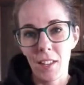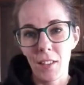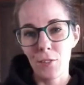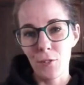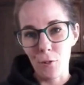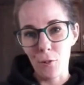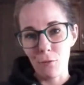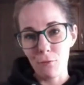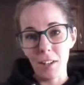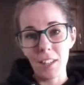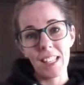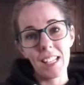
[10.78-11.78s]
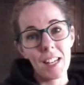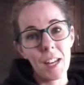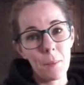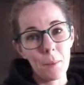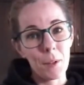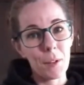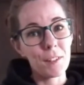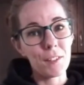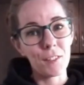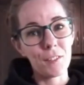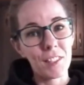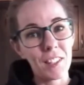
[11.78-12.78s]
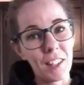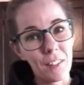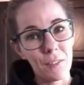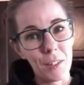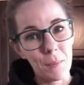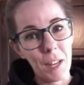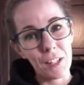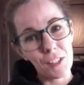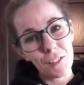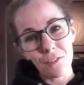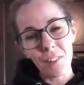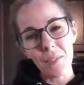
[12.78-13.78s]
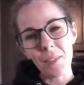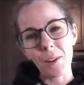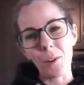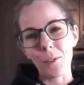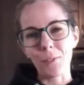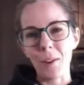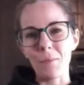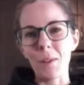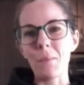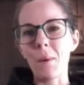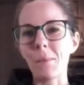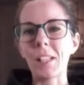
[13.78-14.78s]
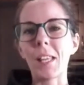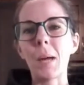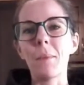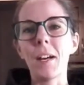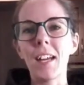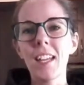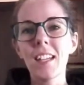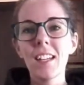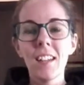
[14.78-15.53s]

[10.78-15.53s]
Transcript: as your friendly neighborhood service delivery manager from the North Grenville Public Library.